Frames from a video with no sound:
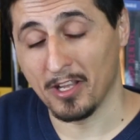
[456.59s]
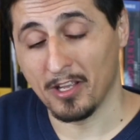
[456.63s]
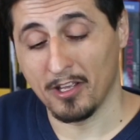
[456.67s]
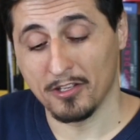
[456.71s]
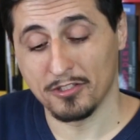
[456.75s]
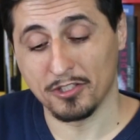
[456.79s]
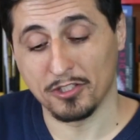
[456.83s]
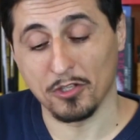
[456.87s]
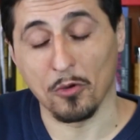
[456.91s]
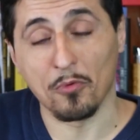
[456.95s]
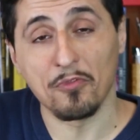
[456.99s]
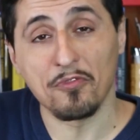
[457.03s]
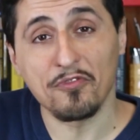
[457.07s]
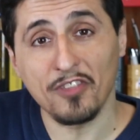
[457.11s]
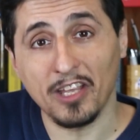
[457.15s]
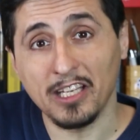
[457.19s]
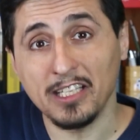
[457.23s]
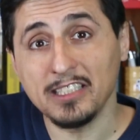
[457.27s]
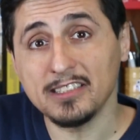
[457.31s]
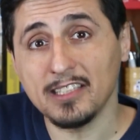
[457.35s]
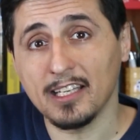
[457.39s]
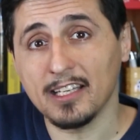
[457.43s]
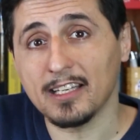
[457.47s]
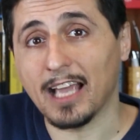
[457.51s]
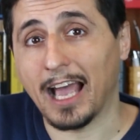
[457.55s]
So
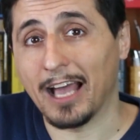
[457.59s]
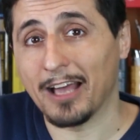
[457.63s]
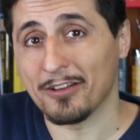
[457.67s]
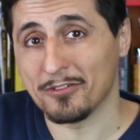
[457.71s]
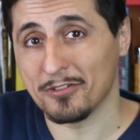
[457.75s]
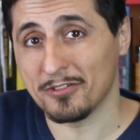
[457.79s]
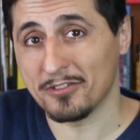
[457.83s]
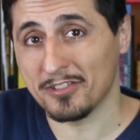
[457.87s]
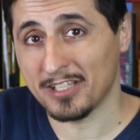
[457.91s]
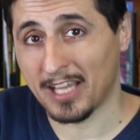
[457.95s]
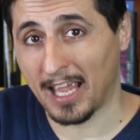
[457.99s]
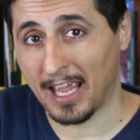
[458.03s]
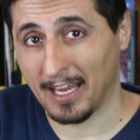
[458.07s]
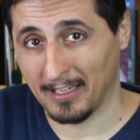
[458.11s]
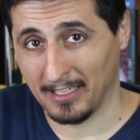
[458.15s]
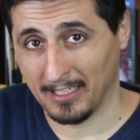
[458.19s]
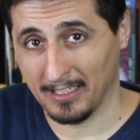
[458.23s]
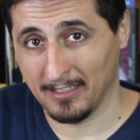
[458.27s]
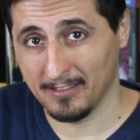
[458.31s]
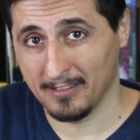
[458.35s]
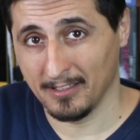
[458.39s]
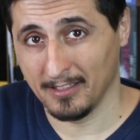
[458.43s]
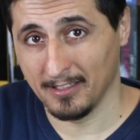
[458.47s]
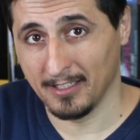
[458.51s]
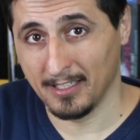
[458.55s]
things like
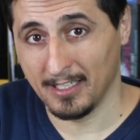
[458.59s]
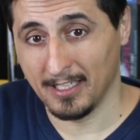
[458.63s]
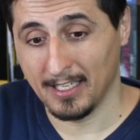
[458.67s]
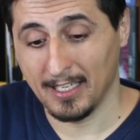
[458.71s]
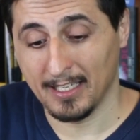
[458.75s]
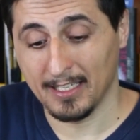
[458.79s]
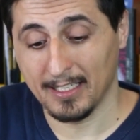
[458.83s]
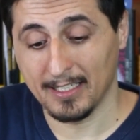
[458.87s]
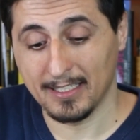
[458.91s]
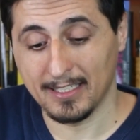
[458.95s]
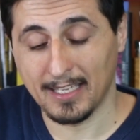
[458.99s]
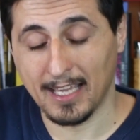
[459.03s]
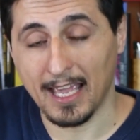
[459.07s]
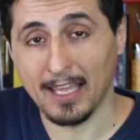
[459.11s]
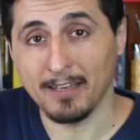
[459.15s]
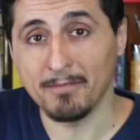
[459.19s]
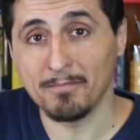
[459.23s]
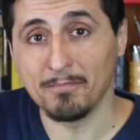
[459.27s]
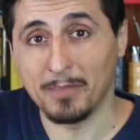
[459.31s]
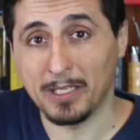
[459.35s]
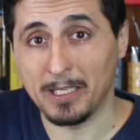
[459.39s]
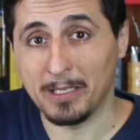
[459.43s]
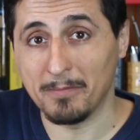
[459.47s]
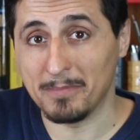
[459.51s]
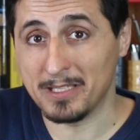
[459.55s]
auto-scanning can
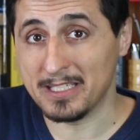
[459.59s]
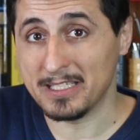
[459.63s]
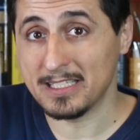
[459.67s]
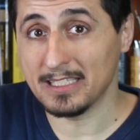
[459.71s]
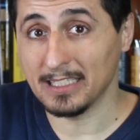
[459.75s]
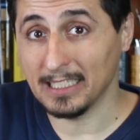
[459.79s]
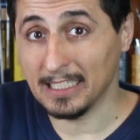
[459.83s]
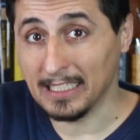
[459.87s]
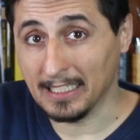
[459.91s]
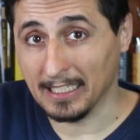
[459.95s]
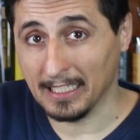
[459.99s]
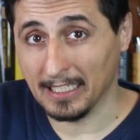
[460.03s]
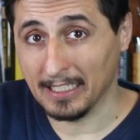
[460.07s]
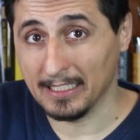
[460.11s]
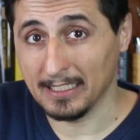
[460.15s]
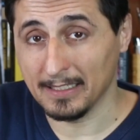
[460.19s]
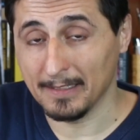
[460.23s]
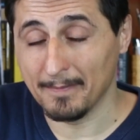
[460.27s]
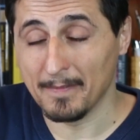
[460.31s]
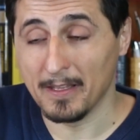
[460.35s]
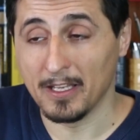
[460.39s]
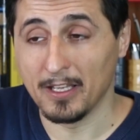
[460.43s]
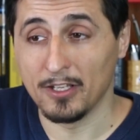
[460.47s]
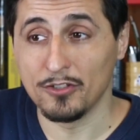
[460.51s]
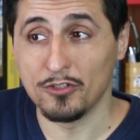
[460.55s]
be misleading
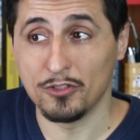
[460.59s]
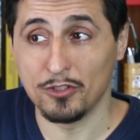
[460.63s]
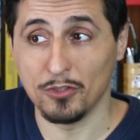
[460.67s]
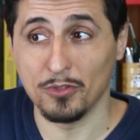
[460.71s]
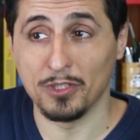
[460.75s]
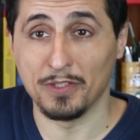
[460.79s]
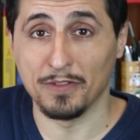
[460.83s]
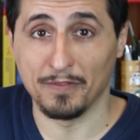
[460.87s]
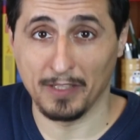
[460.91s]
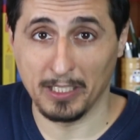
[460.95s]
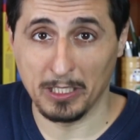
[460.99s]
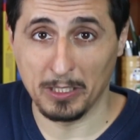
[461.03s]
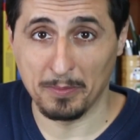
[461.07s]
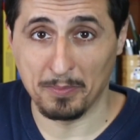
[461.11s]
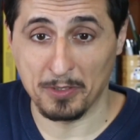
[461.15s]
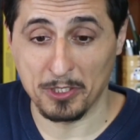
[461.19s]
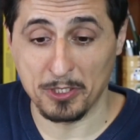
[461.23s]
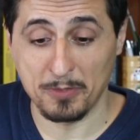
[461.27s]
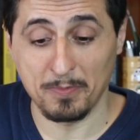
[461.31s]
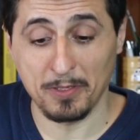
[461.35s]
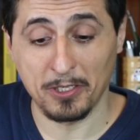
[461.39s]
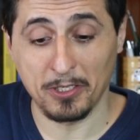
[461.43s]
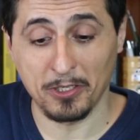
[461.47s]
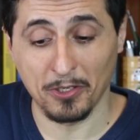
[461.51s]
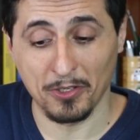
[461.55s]
to developers
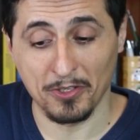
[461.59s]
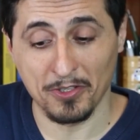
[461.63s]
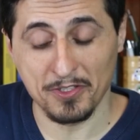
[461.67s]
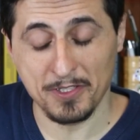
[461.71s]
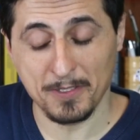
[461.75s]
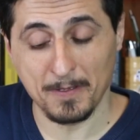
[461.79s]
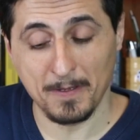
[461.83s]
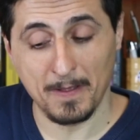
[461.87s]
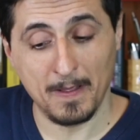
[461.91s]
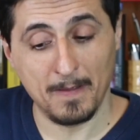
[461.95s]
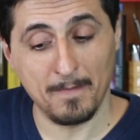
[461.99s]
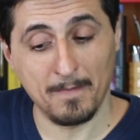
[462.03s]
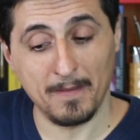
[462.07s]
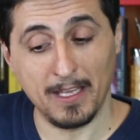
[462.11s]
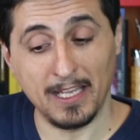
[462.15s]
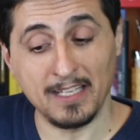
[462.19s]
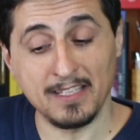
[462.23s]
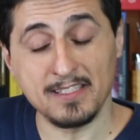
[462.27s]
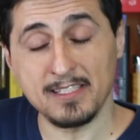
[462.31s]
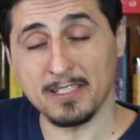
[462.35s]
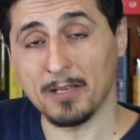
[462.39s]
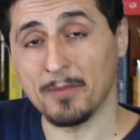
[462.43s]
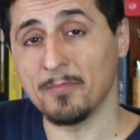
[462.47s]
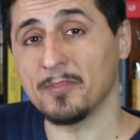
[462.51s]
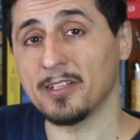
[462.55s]
because
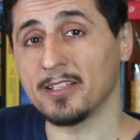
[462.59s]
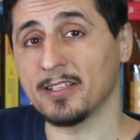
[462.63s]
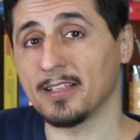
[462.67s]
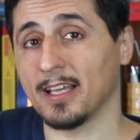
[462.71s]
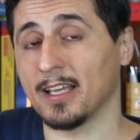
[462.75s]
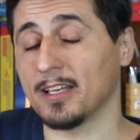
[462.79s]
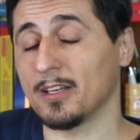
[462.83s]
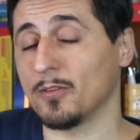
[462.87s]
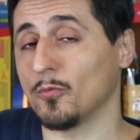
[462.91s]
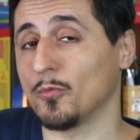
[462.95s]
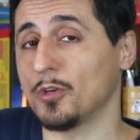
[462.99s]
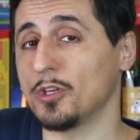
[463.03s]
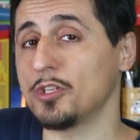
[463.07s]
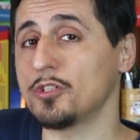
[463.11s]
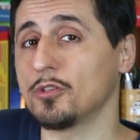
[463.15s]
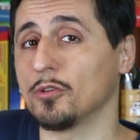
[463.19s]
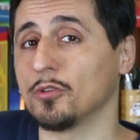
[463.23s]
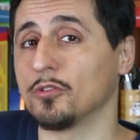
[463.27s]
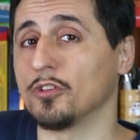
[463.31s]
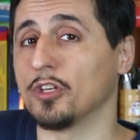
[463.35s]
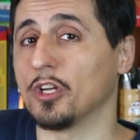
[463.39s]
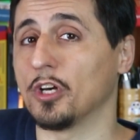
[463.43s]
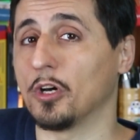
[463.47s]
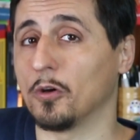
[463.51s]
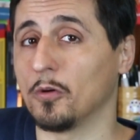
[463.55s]
it's something that we
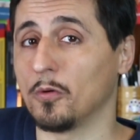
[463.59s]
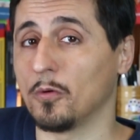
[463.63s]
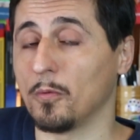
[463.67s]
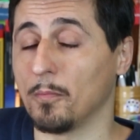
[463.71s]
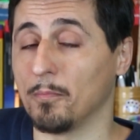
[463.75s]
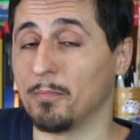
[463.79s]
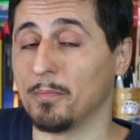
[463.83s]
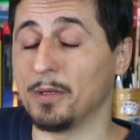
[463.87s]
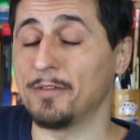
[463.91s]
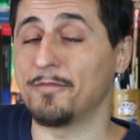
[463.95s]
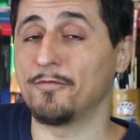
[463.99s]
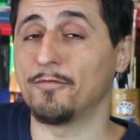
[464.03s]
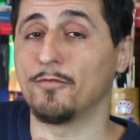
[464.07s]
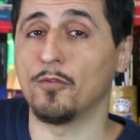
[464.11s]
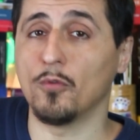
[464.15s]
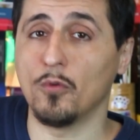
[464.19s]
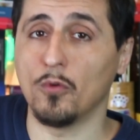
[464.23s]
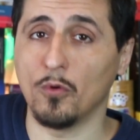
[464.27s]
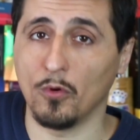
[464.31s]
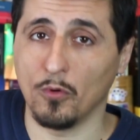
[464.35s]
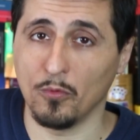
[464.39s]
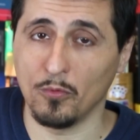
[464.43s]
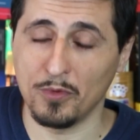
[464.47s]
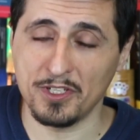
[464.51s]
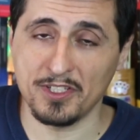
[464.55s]
should know
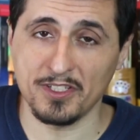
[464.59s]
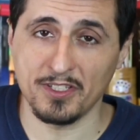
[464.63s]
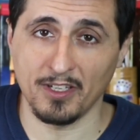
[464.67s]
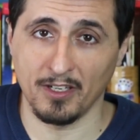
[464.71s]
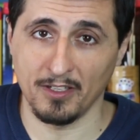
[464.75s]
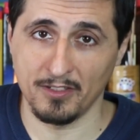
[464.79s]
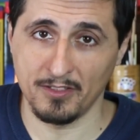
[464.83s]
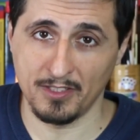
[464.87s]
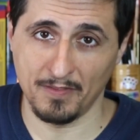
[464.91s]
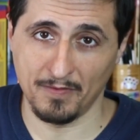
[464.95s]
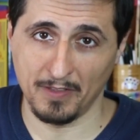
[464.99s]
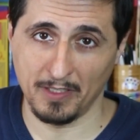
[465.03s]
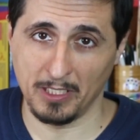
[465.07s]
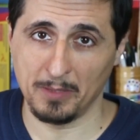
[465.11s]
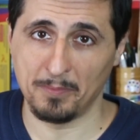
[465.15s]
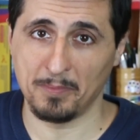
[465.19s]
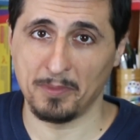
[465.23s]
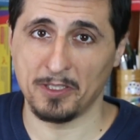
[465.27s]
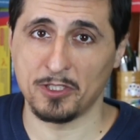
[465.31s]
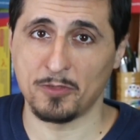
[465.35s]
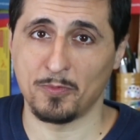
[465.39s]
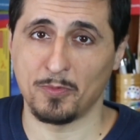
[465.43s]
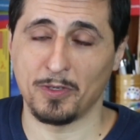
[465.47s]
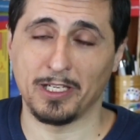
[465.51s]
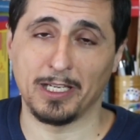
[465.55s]
before we start
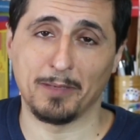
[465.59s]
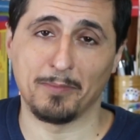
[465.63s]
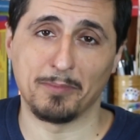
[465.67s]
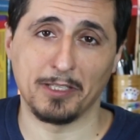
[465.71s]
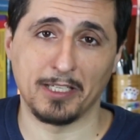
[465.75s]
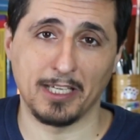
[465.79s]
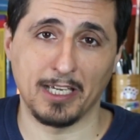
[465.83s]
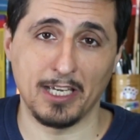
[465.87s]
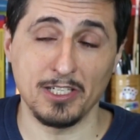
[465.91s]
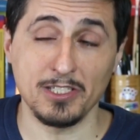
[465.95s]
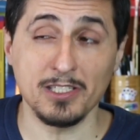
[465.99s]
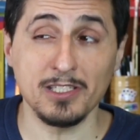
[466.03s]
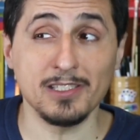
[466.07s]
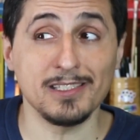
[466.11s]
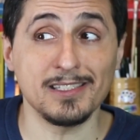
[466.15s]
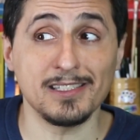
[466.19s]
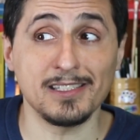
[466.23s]
developing Spring applications.